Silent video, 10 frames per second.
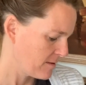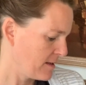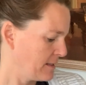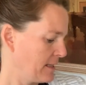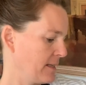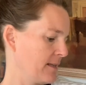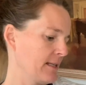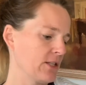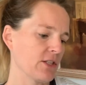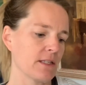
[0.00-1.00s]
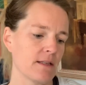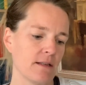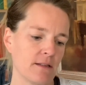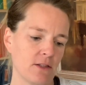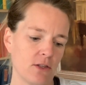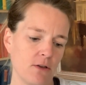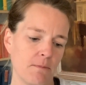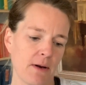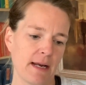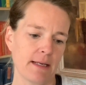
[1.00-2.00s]
This is just
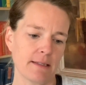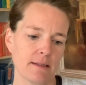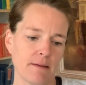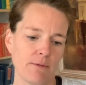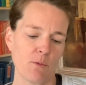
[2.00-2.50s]
super handsome.